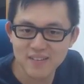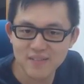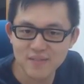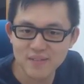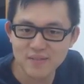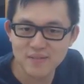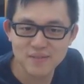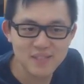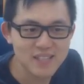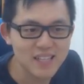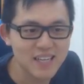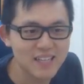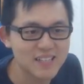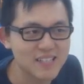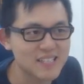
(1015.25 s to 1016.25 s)
What the
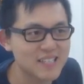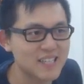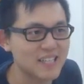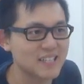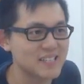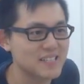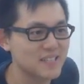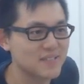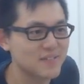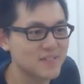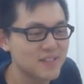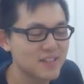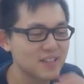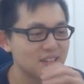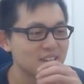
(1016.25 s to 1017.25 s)
heck is Keleseth?
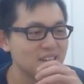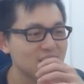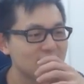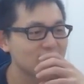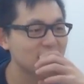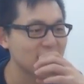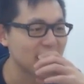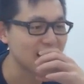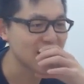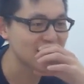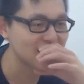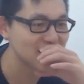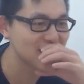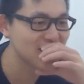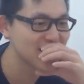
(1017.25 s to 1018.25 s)
Okay, I
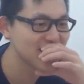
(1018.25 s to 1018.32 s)
actually.